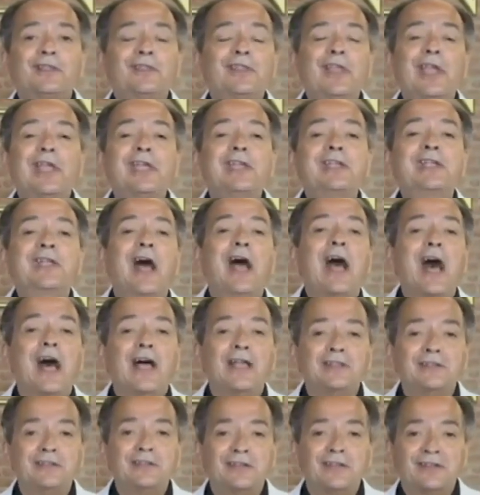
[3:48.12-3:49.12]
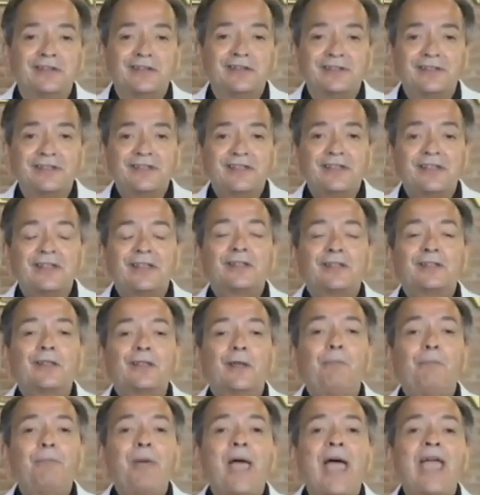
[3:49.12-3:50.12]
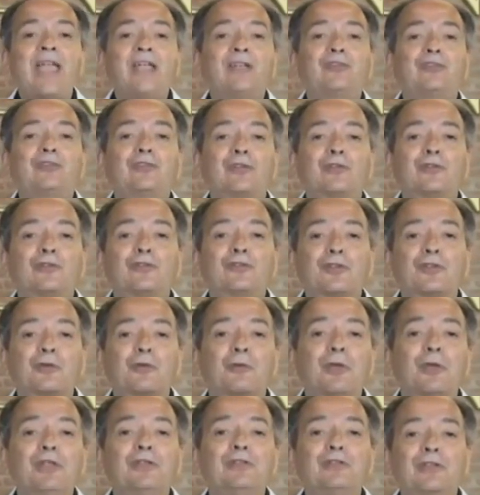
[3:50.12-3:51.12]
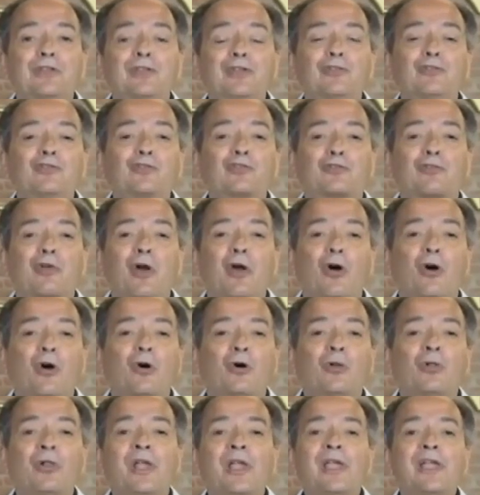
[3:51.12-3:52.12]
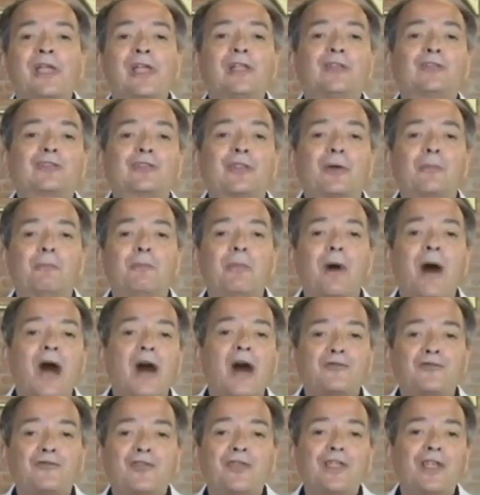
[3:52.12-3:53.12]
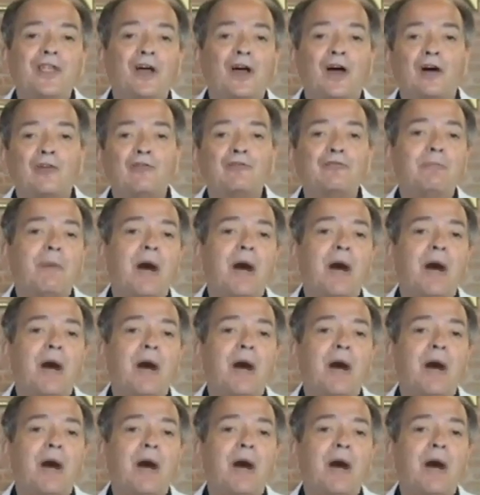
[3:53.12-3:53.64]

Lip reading: they got you. The banksters are in control. It's the mafia of